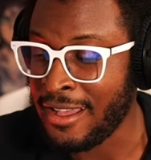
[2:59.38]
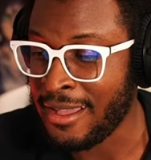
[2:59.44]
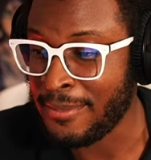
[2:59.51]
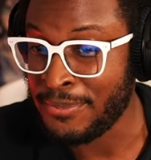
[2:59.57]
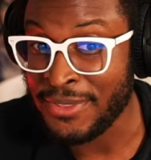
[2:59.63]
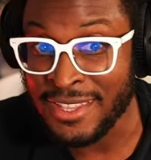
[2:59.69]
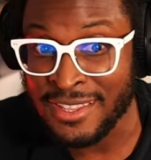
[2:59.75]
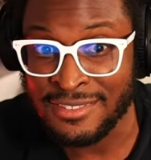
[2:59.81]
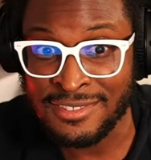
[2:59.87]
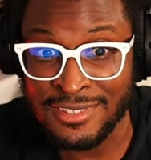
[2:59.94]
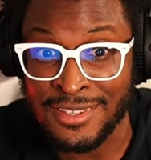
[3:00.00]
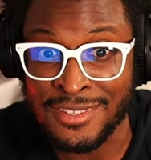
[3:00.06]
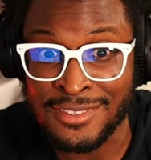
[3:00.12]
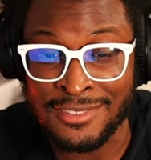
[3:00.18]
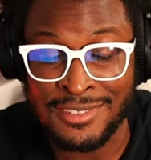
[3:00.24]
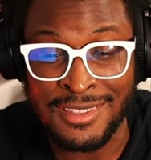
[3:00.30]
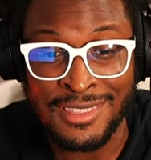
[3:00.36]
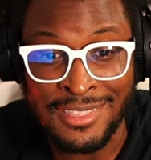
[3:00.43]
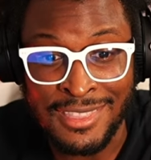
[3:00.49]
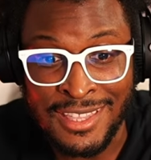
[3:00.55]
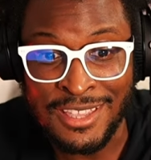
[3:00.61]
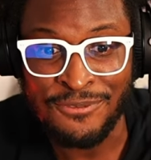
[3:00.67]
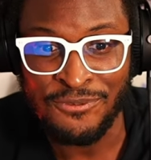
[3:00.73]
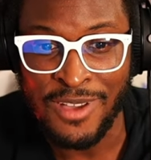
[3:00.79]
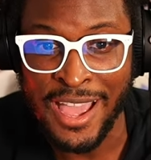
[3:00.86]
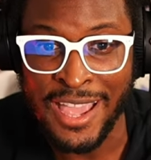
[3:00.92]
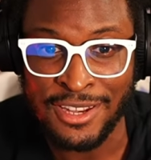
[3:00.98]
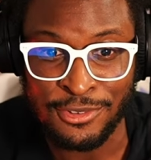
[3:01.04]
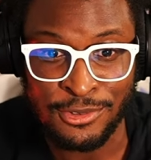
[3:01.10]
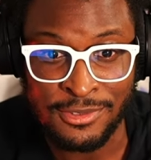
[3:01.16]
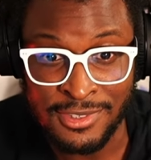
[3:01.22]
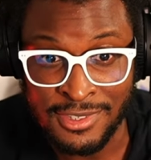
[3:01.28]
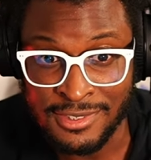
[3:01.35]
This is the
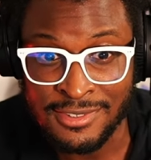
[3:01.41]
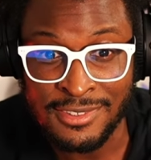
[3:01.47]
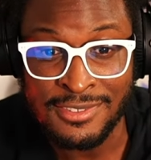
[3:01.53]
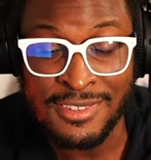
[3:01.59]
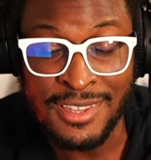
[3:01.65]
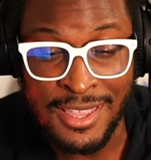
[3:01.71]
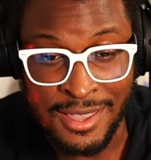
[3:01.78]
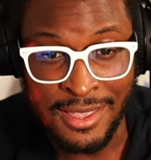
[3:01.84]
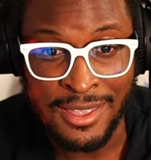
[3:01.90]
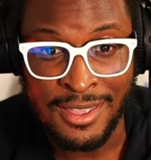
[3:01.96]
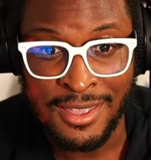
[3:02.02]
finals. This is it.